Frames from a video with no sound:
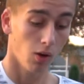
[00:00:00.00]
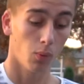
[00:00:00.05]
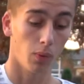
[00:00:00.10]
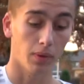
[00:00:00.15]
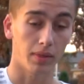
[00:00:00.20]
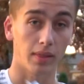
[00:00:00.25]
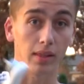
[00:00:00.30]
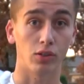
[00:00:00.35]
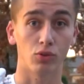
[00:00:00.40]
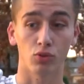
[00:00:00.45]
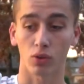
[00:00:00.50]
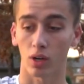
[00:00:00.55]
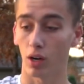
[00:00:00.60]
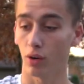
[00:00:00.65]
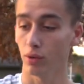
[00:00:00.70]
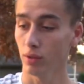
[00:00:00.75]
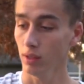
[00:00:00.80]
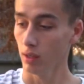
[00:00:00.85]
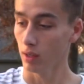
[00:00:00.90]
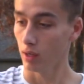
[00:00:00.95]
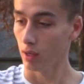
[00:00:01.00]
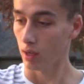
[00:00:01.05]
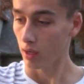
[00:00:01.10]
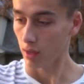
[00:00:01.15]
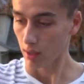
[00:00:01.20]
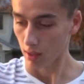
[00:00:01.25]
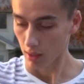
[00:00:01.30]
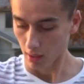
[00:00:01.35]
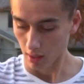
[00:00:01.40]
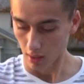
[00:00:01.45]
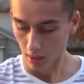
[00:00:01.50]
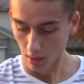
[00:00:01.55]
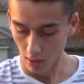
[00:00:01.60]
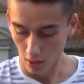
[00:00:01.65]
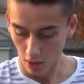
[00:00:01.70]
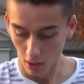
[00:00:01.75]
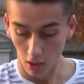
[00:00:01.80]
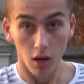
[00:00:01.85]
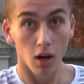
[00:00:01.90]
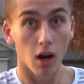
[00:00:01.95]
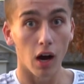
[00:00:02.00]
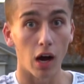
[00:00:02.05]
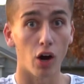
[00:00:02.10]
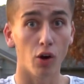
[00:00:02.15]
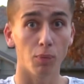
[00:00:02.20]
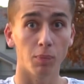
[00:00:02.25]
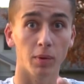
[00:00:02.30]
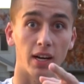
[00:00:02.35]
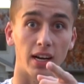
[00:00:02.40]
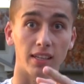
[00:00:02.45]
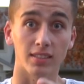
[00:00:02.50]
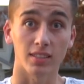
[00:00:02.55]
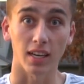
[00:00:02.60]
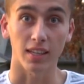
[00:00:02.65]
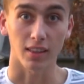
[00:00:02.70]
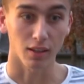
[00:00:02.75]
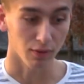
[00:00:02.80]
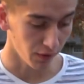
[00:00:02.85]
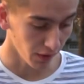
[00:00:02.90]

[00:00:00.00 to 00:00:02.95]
with the drone. I hope you guys like the